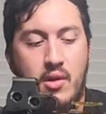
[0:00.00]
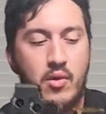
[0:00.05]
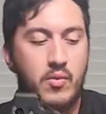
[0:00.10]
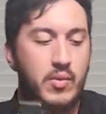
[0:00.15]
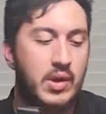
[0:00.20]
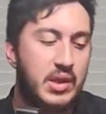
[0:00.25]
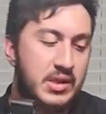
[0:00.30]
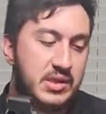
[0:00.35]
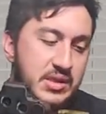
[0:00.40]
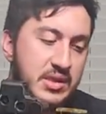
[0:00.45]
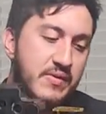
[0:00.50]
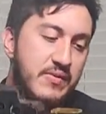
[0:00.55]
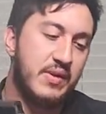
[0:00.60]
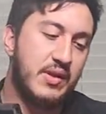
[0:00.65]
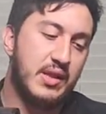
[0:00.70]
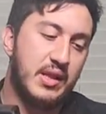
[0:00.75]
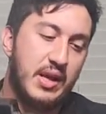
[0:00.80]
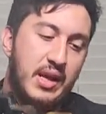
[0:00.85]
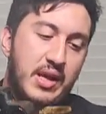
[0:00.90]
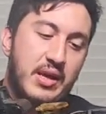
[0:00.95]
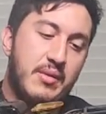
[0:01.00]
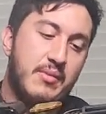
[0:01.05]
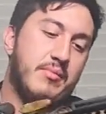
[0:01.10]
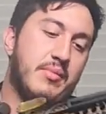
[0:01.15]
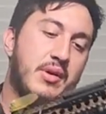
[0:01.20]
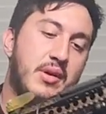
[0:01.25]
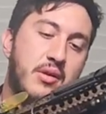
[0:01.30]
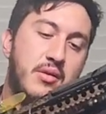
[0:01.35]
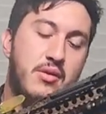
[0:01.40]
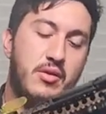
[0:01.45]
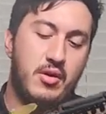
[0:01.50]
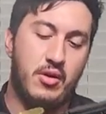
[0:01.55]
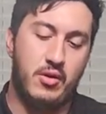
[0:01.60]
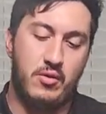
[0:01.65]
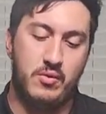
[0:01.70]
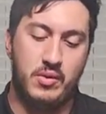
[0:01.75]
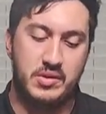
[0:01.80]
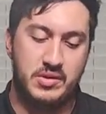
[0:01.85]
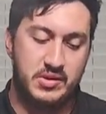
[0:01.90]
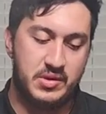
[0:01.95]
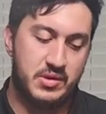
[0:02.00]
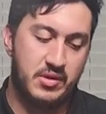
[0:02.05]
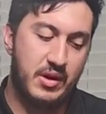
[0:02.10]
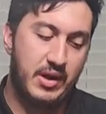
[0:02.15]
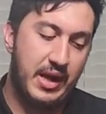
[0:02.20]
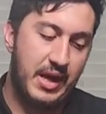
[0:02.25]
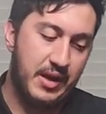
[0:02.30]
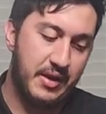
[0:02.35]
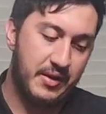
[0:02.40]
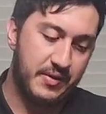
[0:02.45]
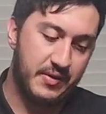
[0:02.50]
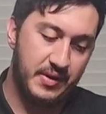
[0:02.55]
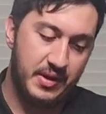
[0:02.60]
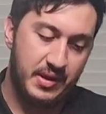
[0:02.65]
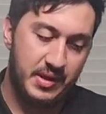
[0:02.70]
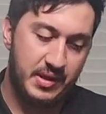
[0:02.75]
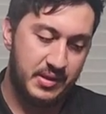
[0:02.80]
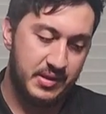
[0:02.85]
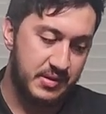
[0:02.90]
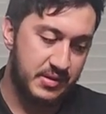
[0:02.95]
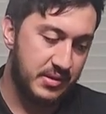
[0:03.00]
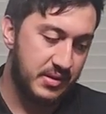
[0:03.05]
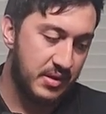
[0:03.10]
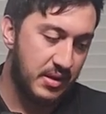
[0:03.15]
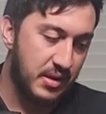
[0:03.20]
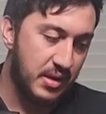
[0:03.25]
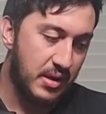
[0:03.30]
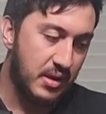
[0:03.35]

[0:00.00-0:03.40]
relatively light, but you know, once you start adding things,